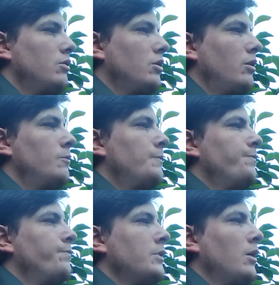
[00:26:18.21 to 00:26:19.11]
So,
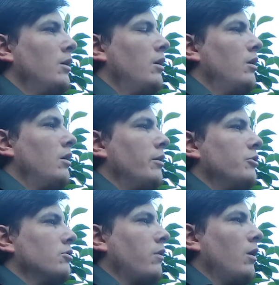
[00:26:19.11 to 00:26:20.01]

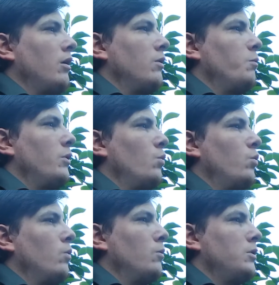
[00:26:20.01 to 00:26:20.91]
it just felt a little bit
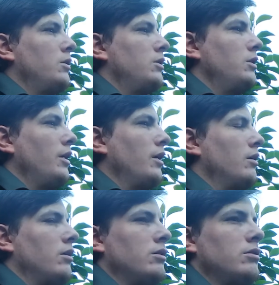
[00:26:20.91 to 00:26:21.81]
warm, and it
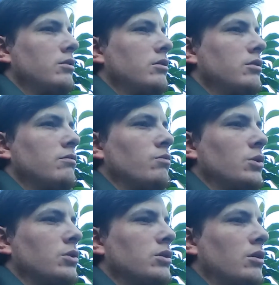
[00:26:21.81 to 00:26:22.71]

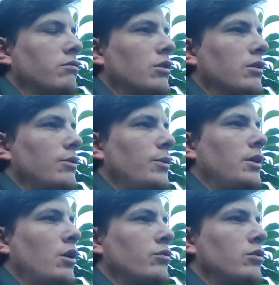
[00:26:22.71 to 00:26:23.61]
stung for a little
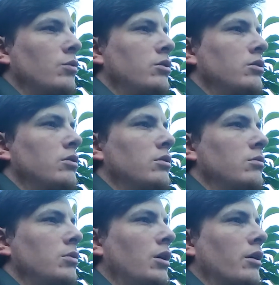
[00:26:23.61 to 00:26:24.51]
bit afterwards.
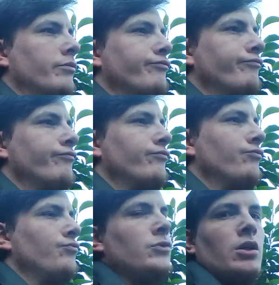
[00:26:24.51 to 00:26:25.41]
But yeah,
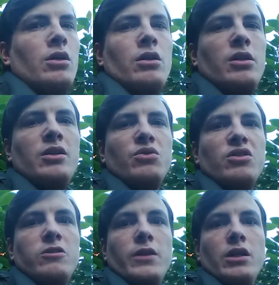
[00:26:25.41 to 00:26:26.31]
that
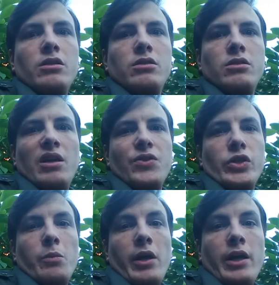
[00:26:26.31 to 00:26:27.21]
was fun. I haven't
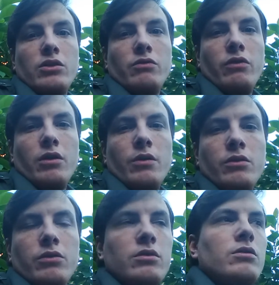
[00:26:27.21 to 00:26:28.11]
set my hands on
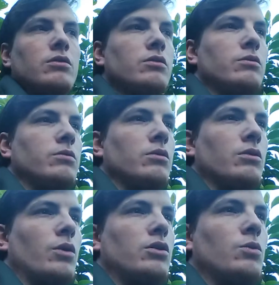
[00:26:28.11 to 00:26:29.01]
fire
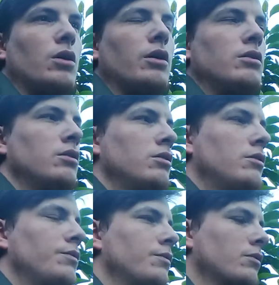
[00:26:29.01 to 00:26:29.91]
for quite a while.
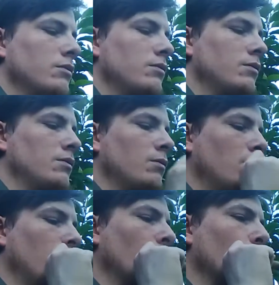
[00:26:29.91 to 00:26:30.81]

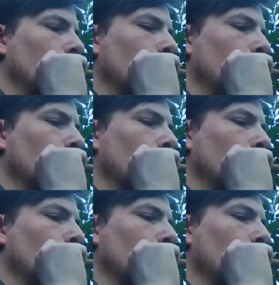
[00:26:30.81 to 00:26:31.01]
Anyway.